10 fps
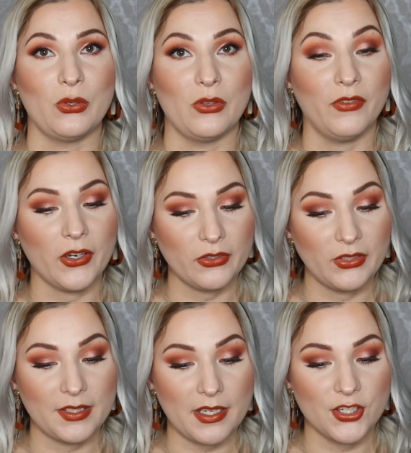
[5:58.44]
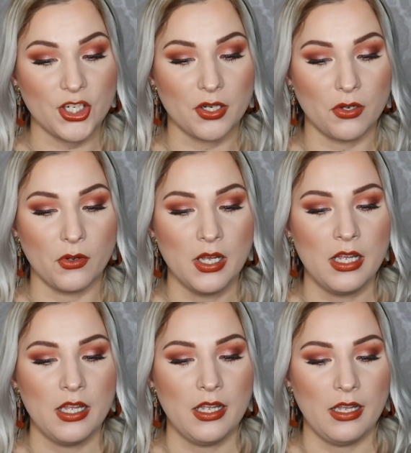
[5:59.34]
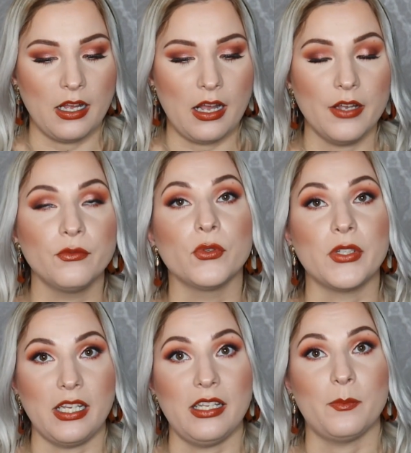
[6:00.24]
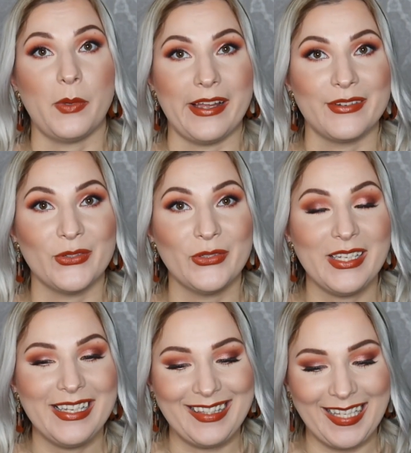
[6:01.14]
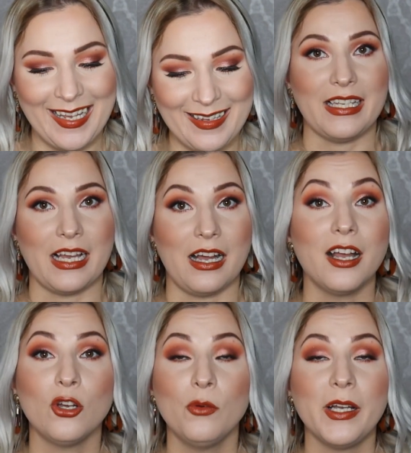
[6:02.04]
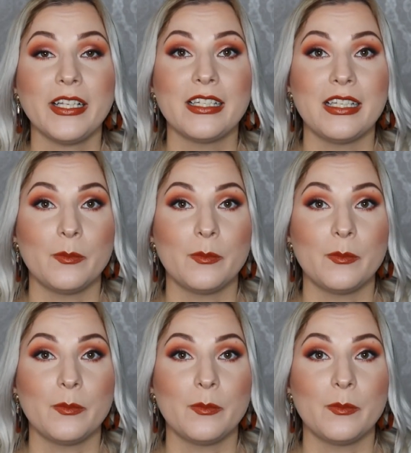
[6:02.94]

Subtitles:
to work on this eyeshadow, I would hit pan on it. Yeah, I hope I can